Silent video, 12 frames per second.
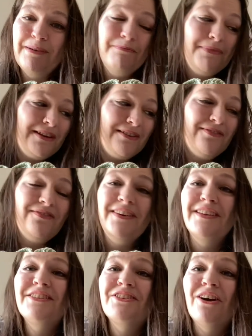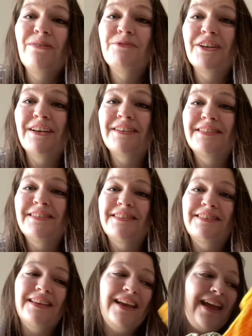bin of finished objects,
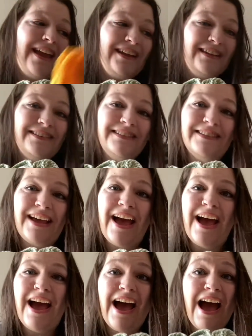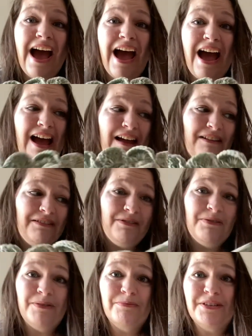and I don't know
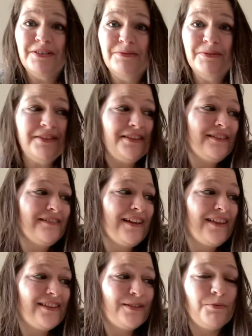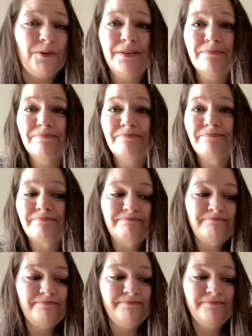what I'm going to do with it at this point.
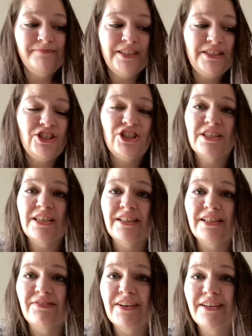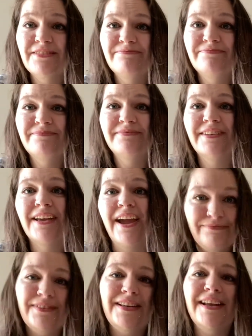It's just going to live there. Okay,
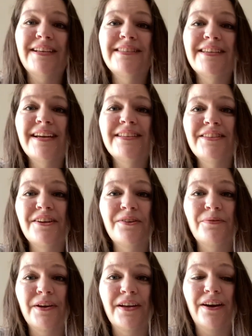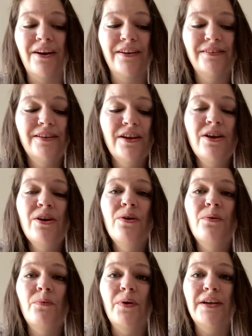the next thing I started working on
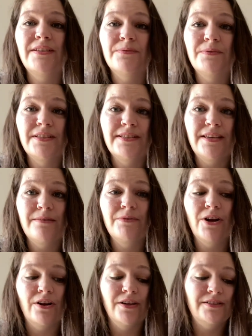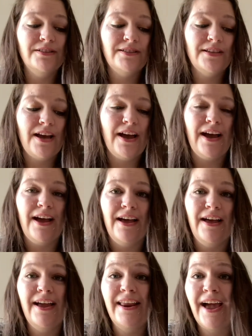was, with the same yarns,
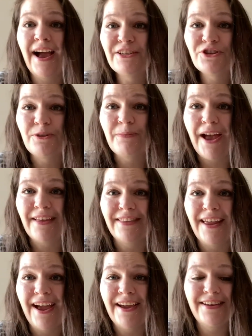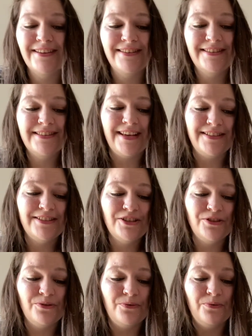an actual bag that I could send
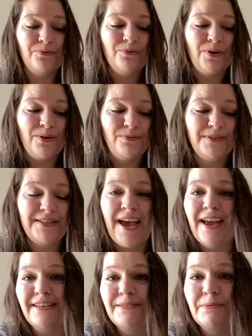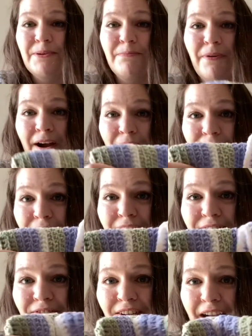to Rose and be proud
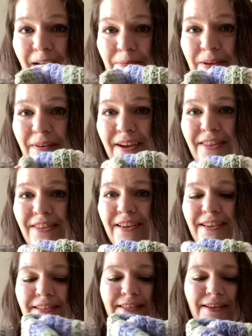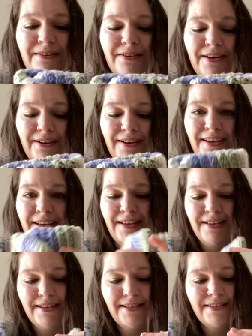of or happy with. So here it
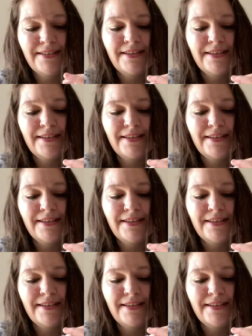is.